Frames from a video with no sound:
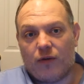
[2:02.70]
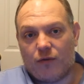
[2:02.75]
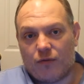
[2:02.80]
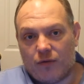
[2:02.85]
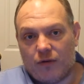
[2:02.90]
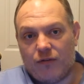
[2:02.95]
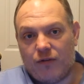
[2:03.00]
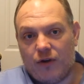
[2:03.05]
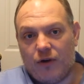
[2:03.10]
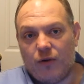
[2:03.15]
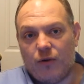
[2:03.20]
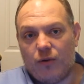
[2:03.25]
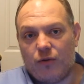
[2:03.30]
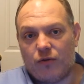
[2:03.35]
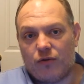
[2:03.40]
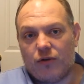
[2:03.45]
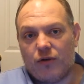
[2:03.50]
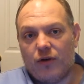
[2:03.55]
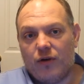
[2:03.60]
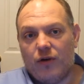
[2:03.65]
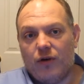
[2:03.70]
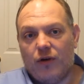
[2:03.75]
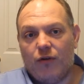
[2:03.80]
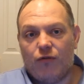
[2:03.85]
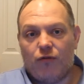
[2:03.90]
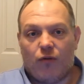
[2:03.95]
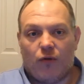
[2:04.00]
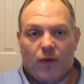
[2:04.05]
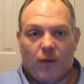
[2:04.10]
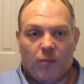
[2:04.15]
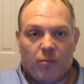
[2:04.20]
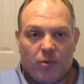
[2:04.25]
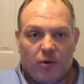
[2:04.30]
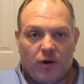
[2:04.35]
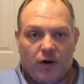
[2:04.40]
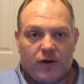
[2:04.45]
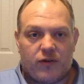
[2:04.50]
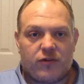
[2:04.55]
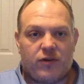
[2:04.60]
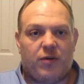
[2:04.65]
of reviews for the
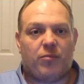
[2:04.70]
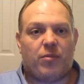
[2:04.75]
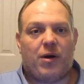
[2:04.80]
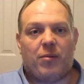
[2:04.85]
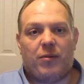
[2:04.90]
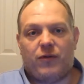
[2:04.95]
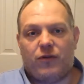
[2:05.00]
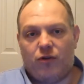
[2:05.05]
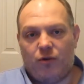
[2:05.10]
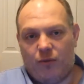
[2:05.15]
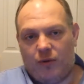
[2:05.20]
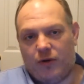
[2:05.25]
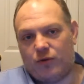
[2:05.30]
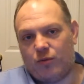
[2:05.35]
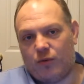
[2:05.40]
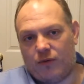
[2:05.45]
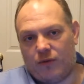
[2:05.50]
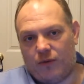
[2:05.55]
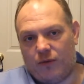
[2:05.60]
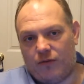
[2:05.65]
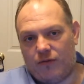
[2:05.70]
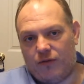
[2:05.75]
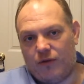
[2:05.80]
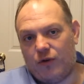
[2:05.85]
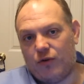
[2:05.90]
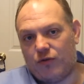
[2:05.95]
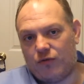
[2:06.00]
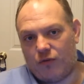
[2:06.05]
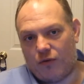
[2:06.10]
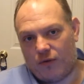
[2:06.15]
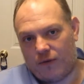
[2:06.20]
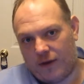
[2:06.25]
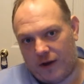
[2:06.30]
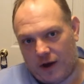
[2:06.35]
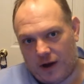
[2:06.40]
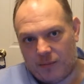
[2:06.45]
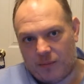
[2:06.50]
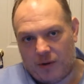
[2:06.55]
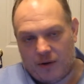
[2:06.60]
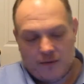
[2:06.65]
books and probably 2 weeks worth of reviews for the
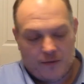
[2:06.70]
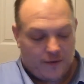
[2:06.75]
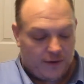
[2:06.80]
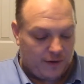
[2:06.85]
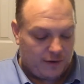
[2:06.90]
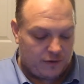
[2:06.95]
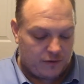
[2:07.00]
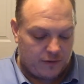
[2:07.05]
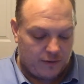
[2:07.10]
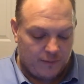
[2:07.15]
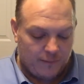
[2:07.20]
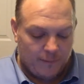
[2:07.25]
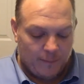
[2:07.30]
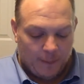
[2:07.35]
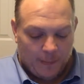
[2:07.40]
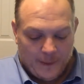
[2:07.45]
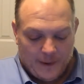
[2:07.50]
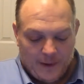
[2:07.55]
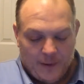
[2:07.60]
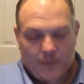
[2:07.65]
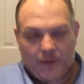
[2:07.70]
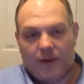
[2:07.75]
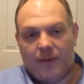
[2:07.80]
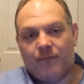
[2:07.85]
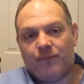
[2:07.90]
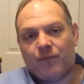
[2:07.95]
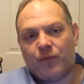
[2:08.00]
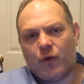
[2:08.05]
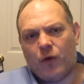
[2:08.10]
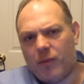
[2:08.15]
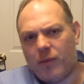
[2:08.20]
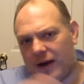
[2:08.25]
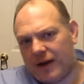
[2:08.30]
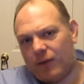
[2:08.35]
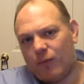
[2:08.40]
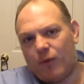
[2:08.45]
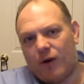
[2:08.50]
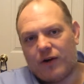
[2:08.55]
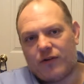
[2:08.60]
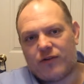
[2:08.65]
oddball things. Anyway, go back
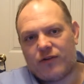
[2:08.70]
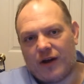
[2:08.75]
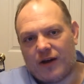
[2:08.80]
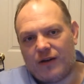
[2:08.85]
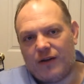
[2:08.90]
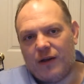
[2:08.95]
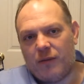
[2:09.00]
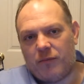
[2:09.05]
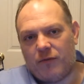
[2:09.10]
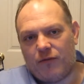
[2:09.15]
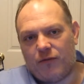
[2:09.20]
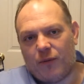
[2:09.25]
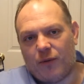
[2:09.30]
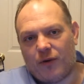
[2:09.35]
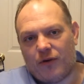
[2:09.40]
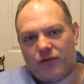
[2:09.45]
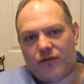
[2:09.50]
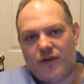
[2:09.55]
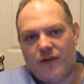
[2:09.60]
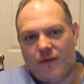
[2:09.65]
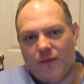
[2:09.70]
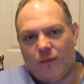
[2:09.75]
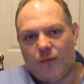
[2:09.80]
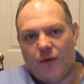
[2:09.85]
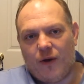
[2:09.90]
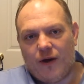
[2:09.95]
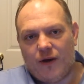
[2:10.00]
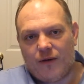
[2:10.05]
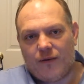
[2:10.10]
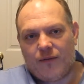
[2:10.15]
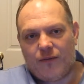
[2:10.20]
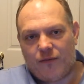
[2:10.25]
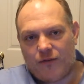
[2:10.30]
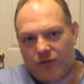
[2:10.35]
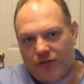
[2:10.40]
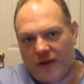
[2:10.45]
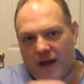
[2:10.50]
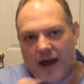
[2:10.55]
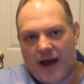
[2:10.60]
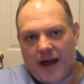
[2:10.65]
and watch that clip if you want to see the weird
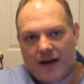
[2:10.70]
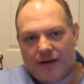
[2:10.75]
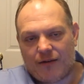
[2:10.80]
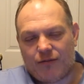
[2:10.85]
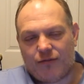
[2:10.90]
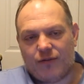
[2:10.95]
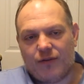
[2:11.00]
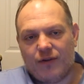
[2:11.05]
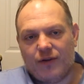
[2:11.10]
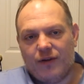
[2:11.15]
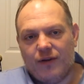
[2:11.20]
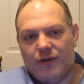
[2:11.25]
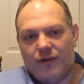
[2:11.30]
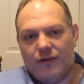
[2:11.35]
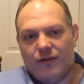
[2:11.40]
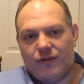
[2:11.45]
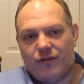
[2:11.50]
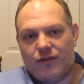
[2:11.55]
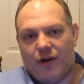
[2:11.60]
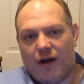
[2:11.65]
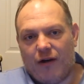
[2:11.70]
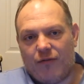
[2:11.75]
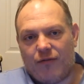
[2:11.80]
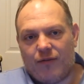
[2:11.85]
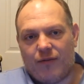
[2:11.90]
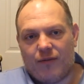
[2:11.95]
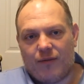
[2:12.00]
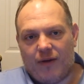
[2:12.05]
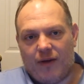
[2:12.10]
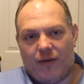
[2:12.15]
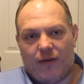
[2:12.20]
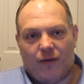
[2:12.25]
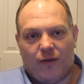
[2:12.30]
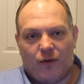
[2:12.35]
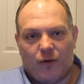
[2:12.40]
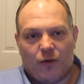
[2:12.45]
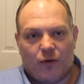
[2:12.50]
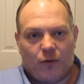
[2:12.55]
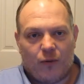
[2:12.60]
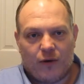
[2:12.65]
stack of stuff and the
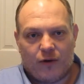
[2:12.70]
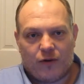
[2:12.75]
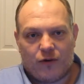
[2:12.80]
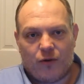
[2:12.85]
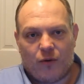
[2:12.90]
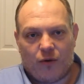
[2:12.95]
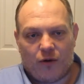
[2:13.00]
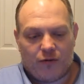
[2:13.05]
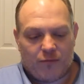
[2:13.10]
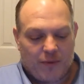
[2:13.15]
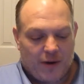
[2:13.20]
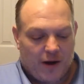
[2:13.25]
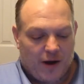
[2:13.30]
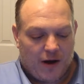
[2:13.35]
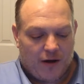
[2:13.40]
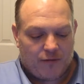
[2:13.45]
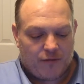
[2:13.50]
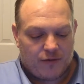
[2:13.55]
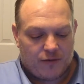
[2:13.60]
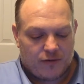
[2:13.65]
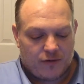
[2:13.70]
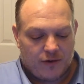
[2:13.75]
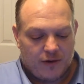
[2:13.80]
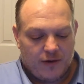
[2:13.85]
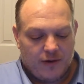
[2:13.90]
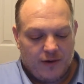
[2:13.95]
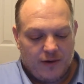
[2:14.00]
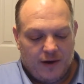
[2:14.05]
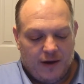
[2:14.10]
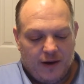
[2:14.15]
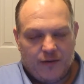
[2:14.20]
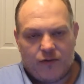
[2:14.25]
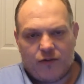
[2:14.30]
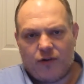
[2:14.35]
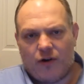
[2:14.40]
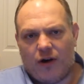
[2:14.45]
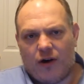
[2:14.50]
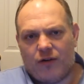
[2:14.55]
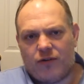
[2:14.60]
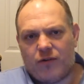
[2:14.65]
little quick tour of my office. It
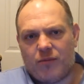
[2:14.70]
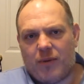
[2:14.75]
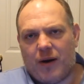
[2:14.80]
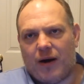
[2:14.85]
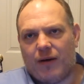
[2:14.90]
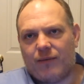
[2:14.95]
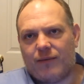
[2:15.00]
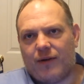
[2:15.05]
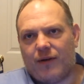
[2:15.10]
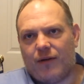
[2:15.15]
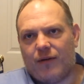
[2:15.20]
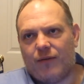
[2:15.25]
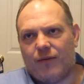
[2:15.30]
starts about